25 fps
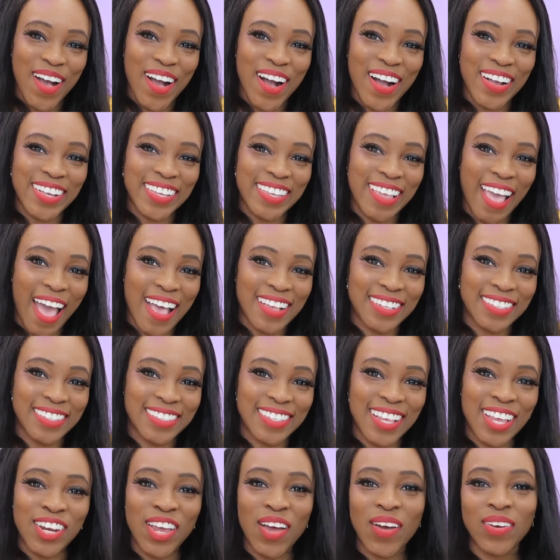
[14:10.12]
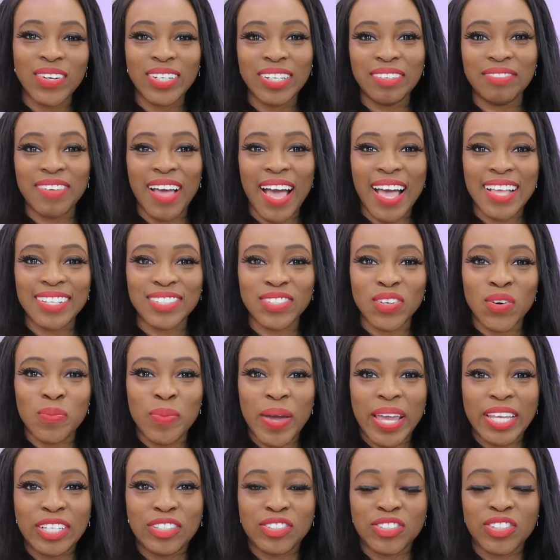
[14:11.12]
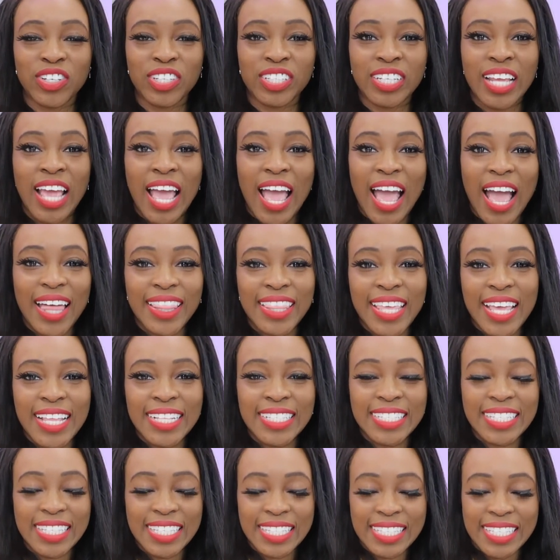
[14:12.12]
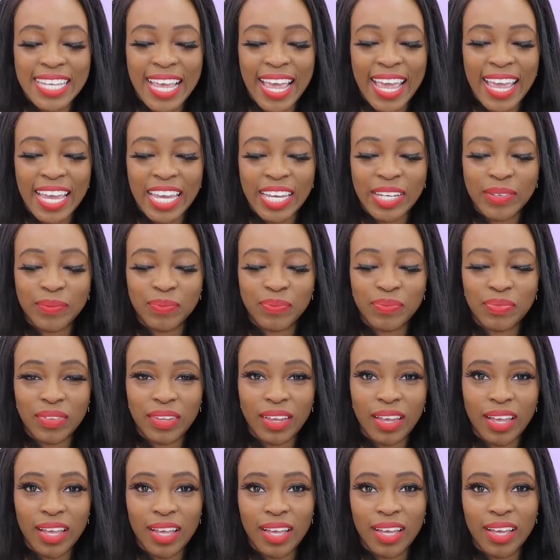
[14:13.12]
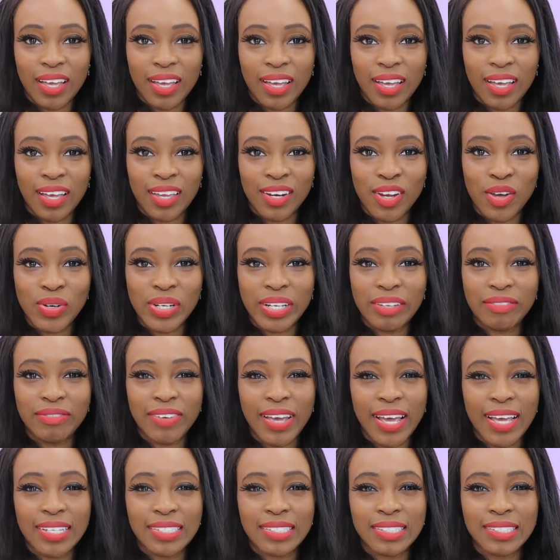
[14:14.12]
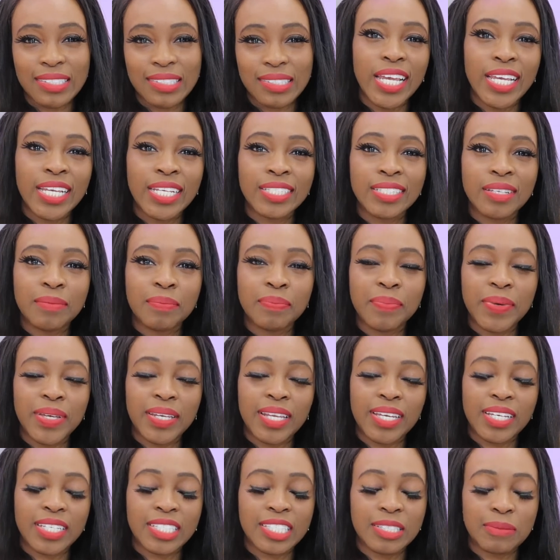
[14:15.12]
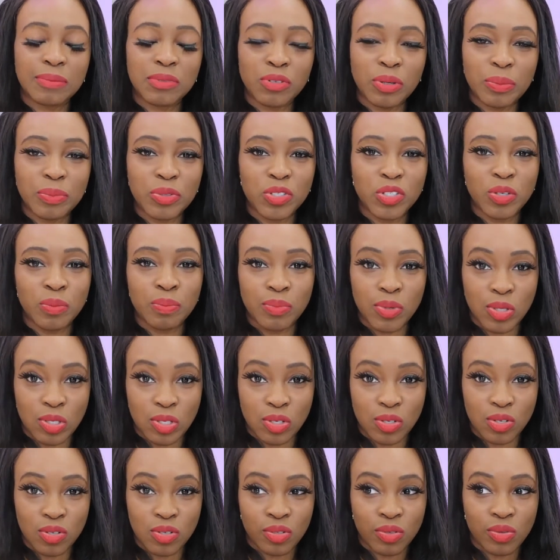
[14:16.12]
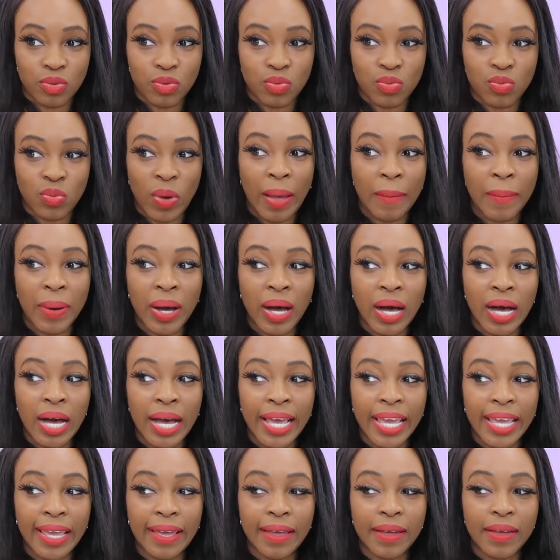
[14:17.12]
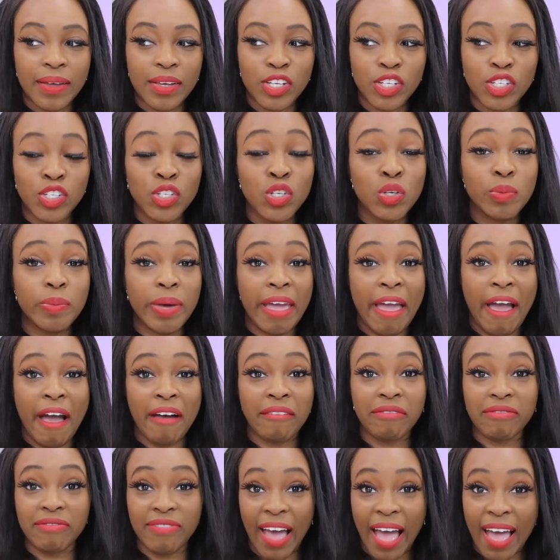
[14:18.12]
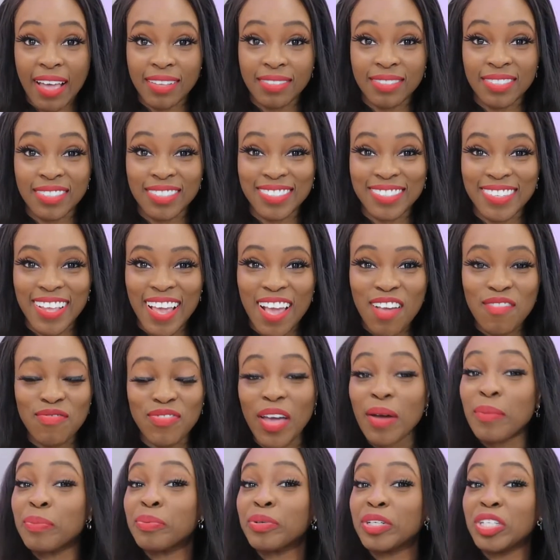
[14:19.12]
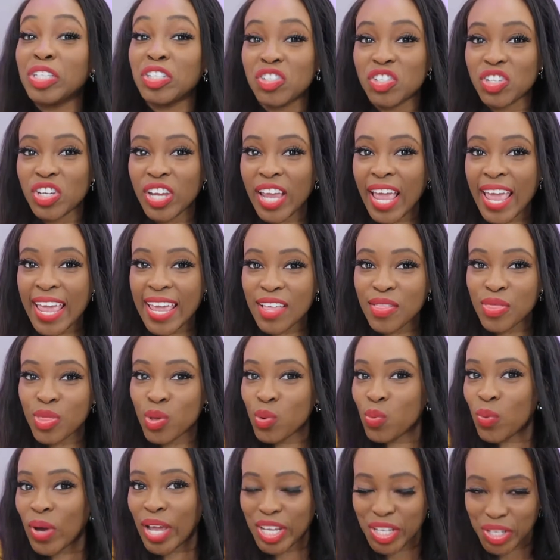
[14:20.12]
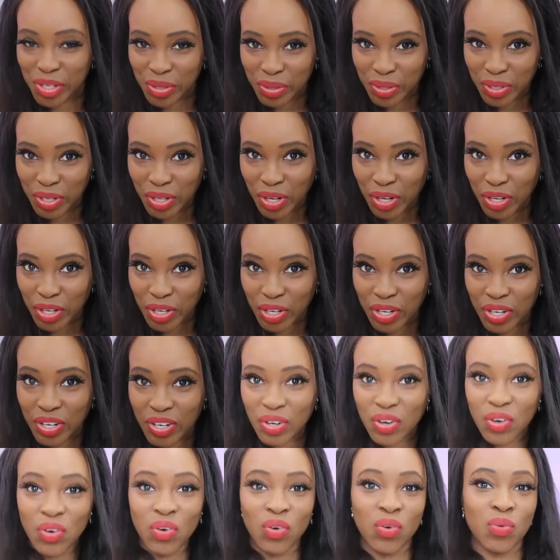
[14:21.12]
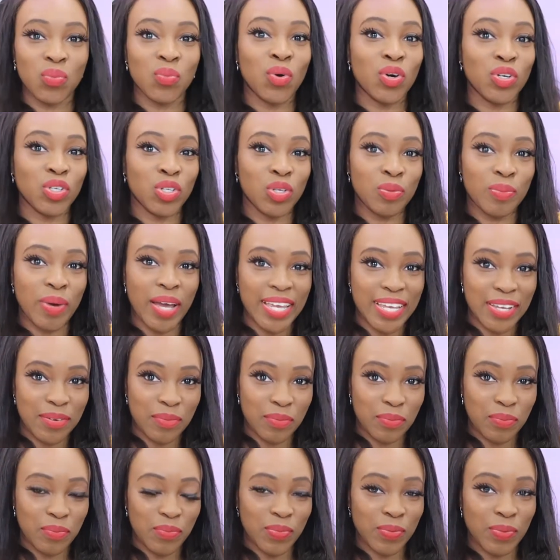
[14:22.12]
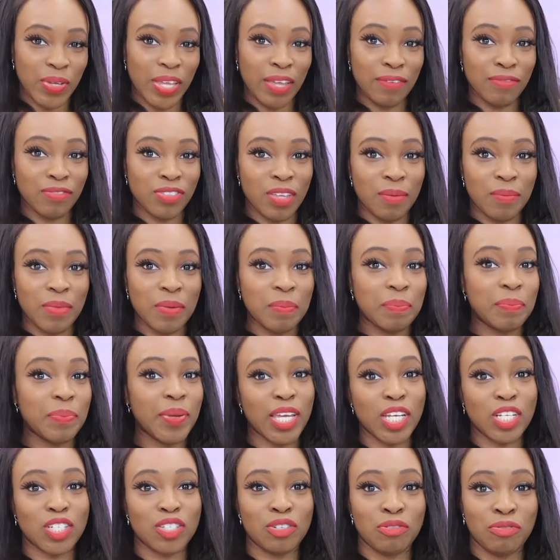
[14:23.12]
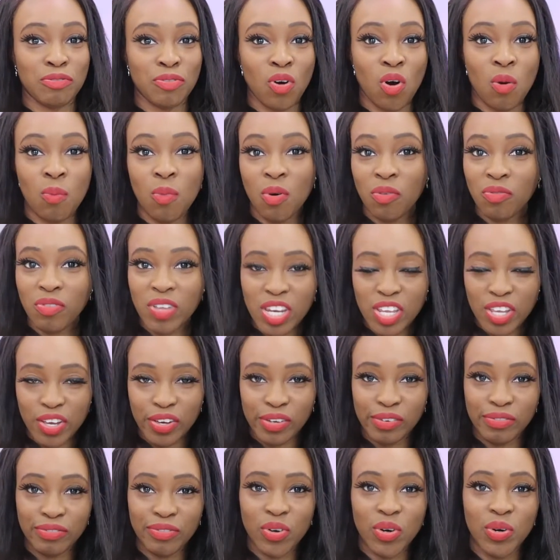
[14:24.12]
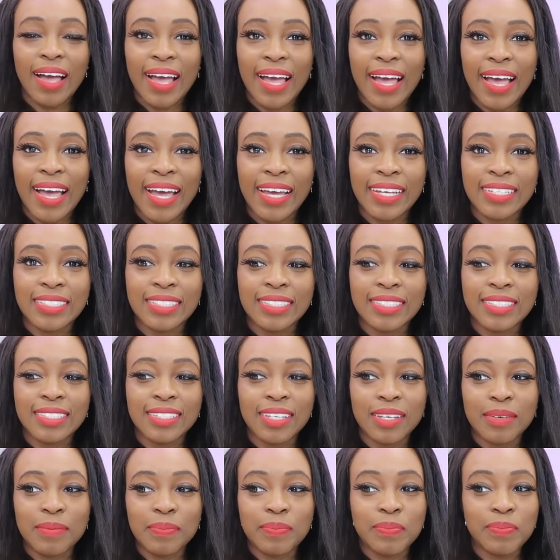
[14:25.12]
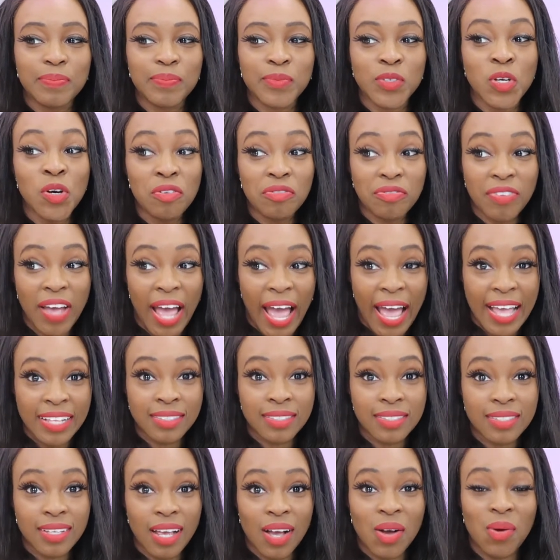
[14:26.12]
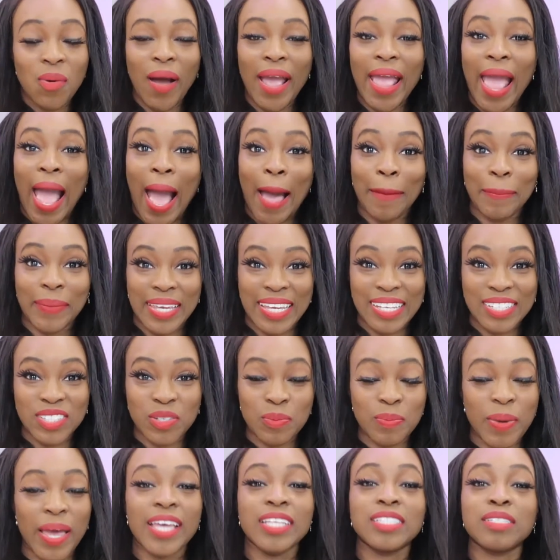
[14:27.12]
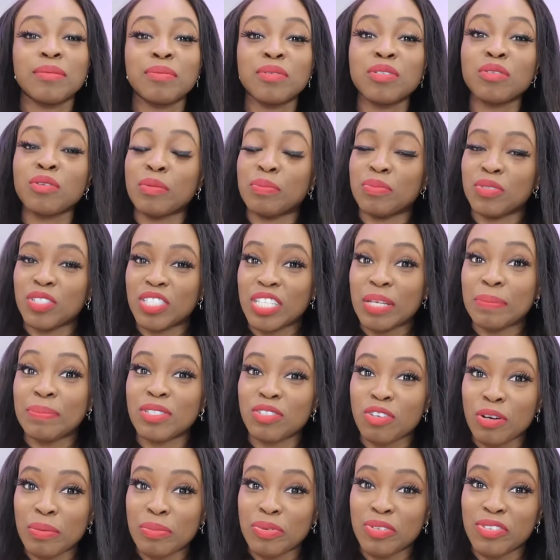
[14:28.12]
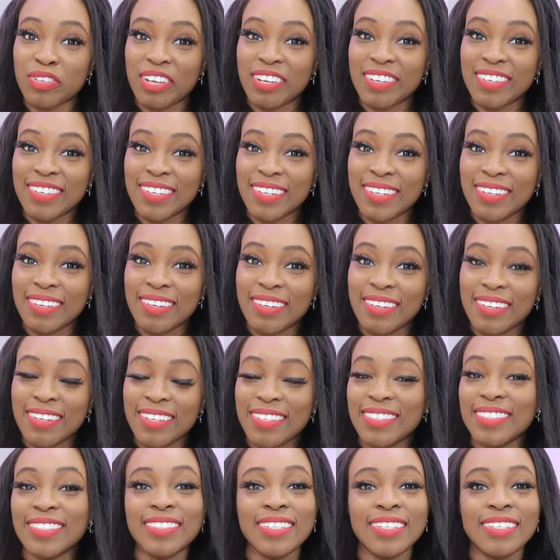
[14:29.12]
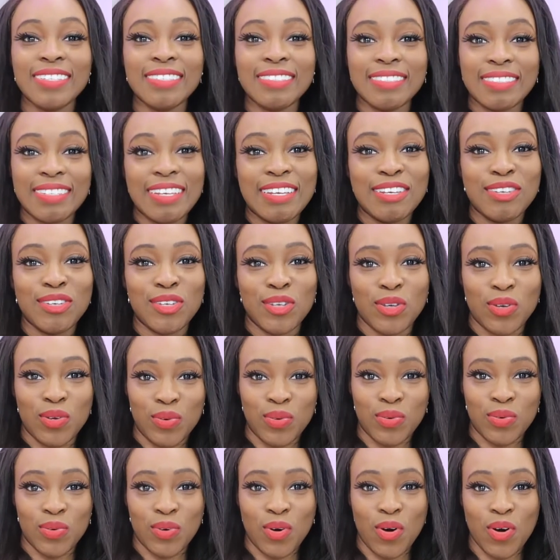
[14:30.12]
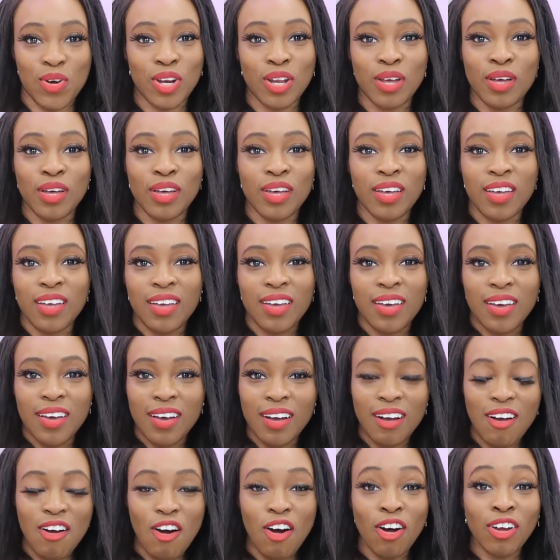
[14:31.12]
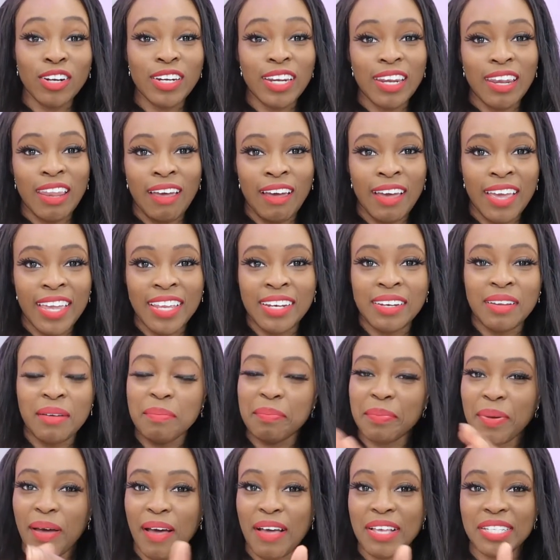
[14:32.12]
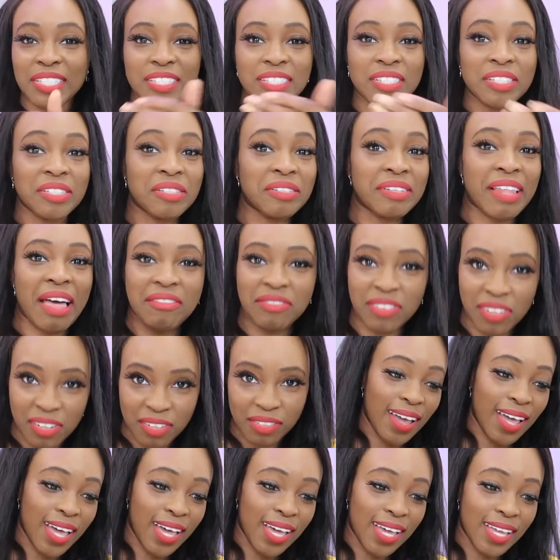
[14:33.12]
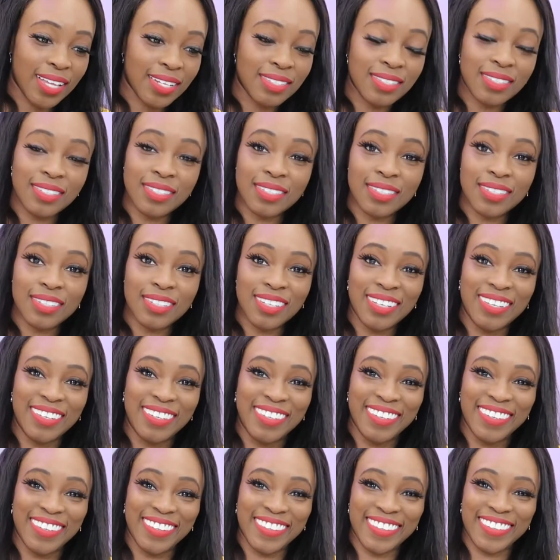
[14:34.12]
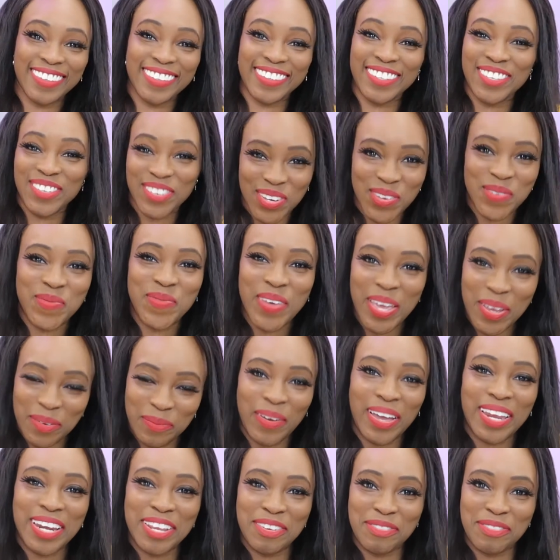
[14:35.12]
Yes, an OnlyFans or Patreon. At the end of the day, an OnlyFans is a bit like a subscription model, whereby you may have fans that appreciate the way you look, or what you might give them in picture form or video form. And your fans are quite happy to pay a subscription to see you on a online personal level, and you can make money